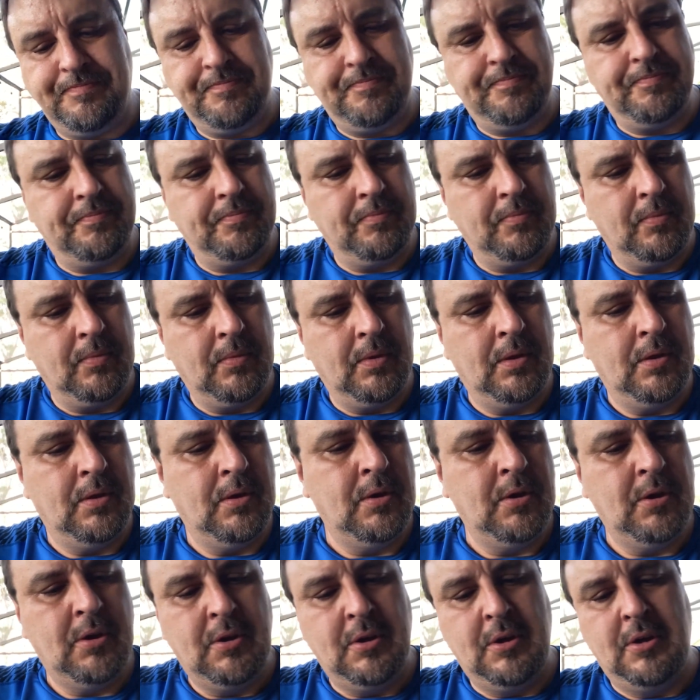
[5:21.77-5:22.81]

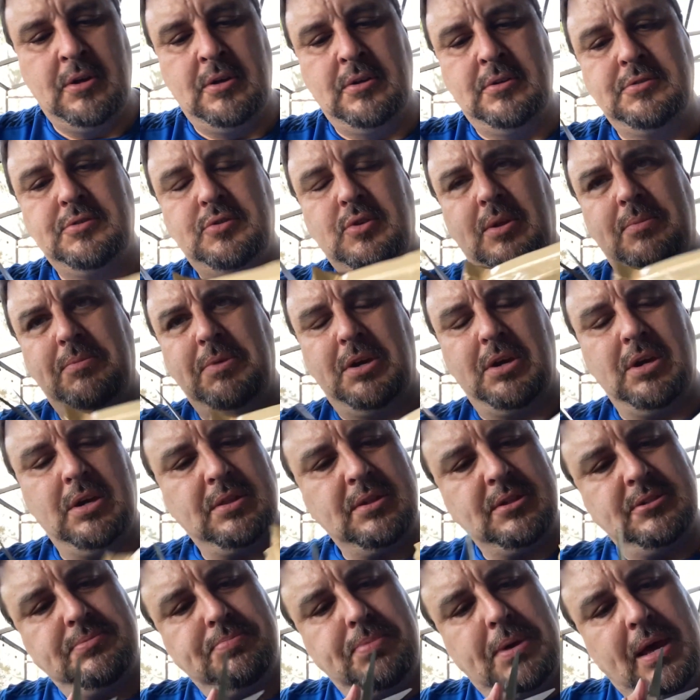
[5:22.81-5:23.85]
So let me cut
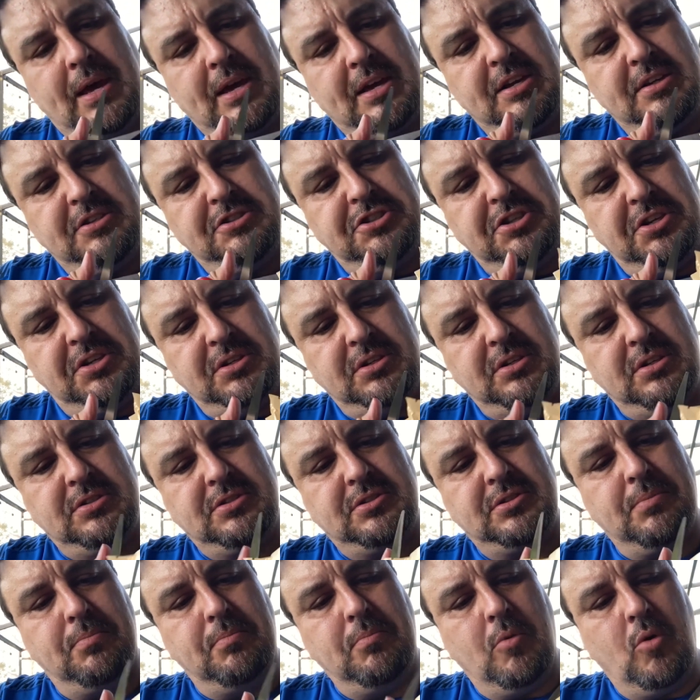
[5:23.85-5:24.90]
this packaging
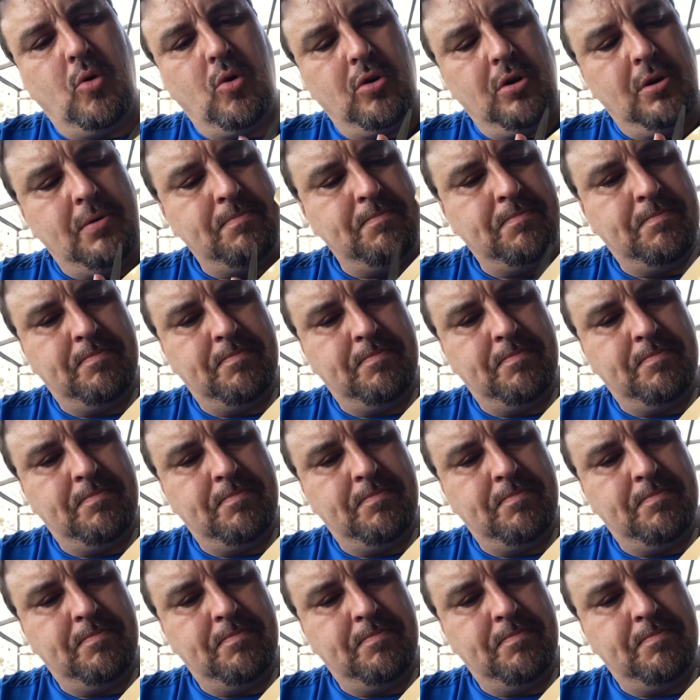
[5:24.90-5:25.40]
some more.